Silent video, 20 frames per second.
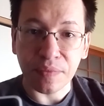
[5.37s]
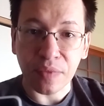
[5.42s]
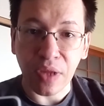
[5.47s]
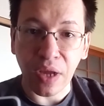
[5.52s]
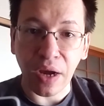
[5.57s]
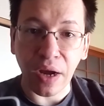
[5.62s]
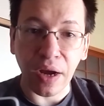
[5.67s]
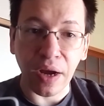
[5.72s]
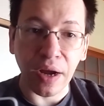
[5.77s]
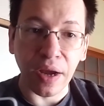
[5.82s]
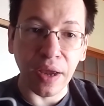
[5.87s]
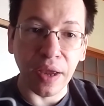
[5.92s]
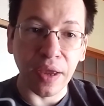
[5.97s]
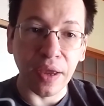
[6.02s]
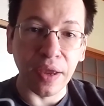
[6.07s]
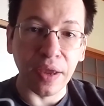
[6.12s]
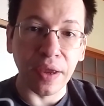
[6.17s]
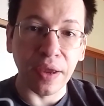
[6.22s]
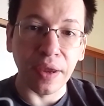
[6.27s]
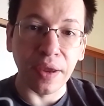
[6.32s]

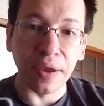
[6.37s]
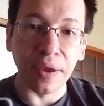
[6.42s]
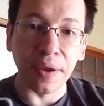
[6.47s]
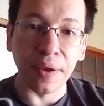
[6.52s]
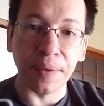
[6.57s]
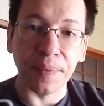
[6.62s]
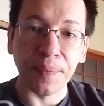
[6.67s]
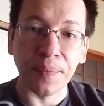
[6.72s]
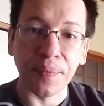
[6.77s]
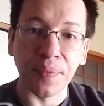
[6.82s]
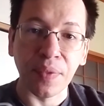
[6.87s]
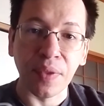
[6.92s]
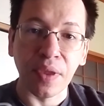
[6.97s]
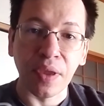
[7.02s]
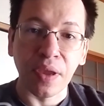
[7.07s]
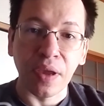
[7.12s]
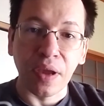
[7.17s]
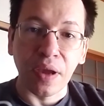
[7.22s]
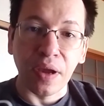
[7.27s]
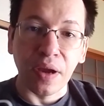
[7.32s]
I
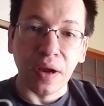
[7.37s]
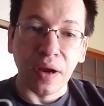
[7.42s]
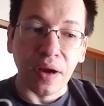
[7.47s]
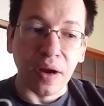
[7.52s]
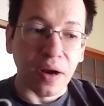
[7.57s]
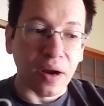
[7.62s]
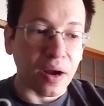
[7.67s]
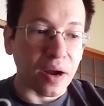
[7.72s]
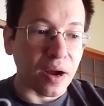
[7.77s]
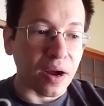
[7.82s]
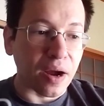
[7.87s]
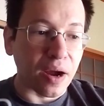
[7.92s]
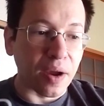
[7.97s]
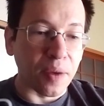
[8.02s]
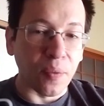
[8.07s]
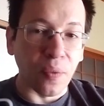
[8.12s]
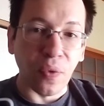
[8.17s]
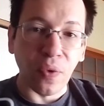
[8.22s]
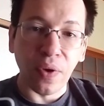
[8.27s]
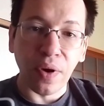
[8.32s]

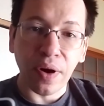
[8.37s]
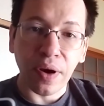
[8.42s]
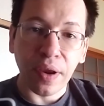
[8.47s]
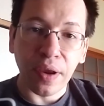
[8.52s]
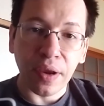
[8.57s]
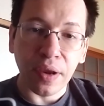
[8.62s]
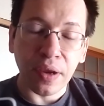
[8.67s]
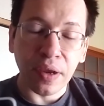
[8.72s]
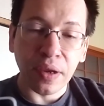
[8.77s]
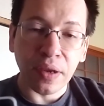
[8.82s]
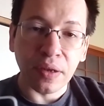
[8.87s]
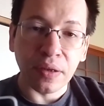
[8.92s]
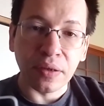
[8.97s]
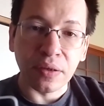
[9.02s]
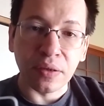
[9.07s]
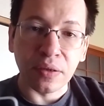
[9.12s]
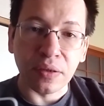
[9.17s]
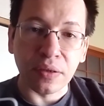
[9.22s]
I'm working,